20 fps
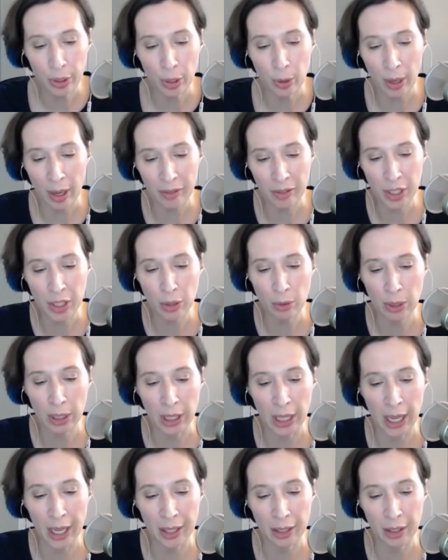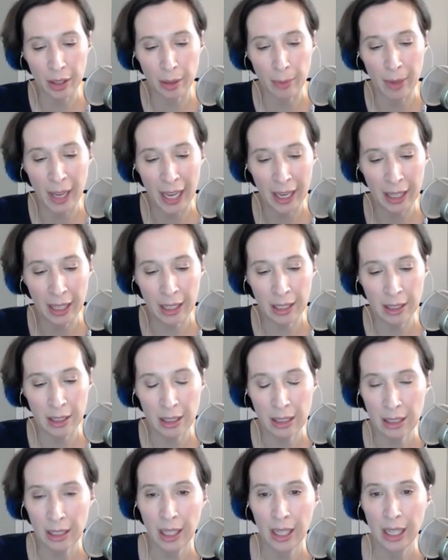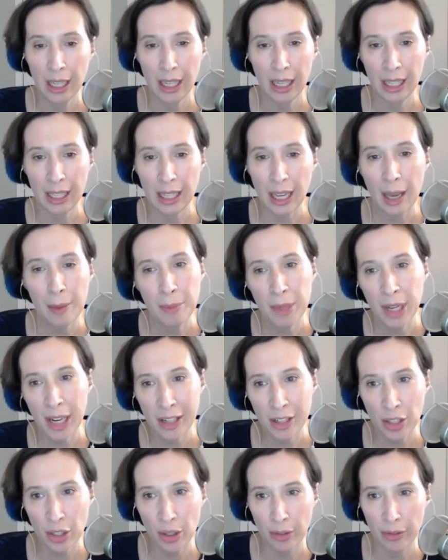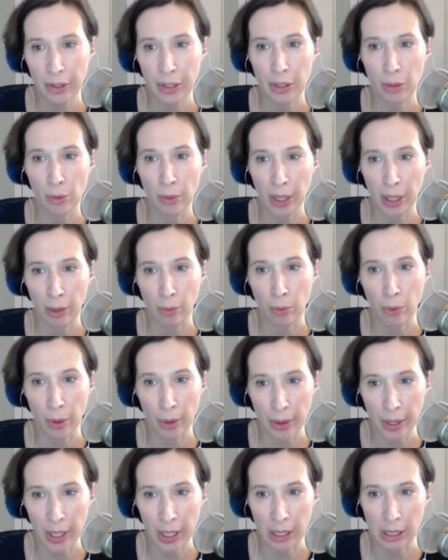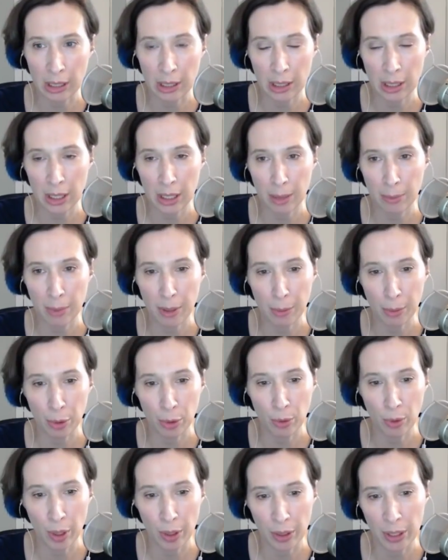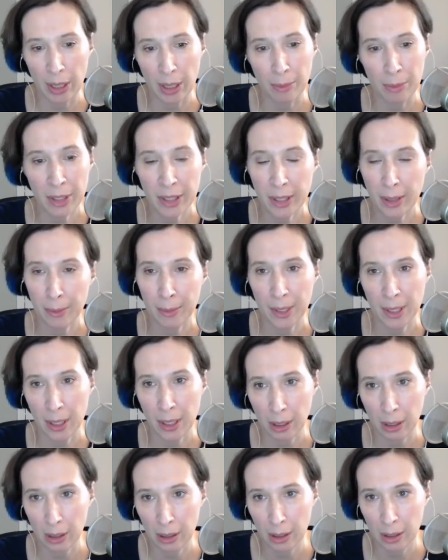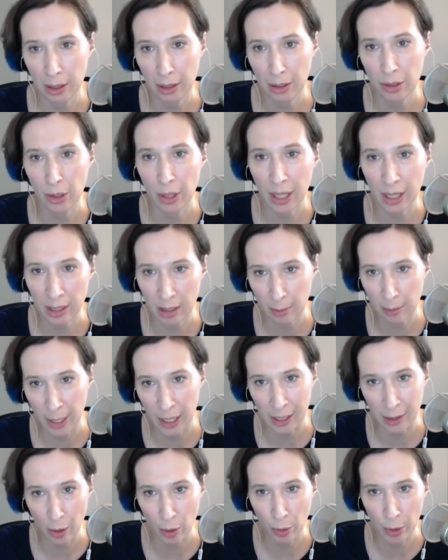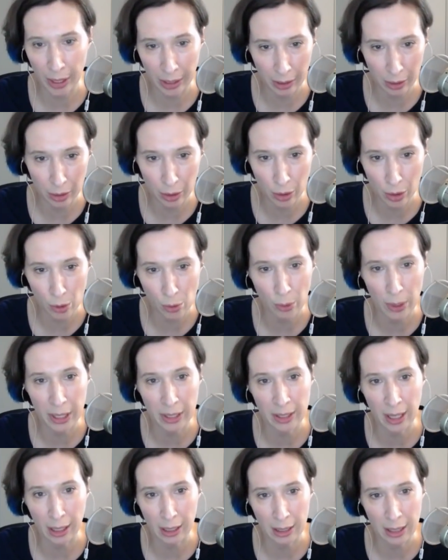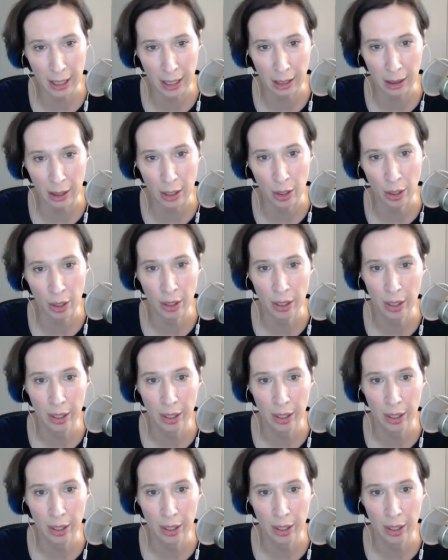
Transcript: You have to do a lot on the back end. Right. And I'm not sure if it's really worth it to people who aren't named Samsung. So that's my quick 20 second take there.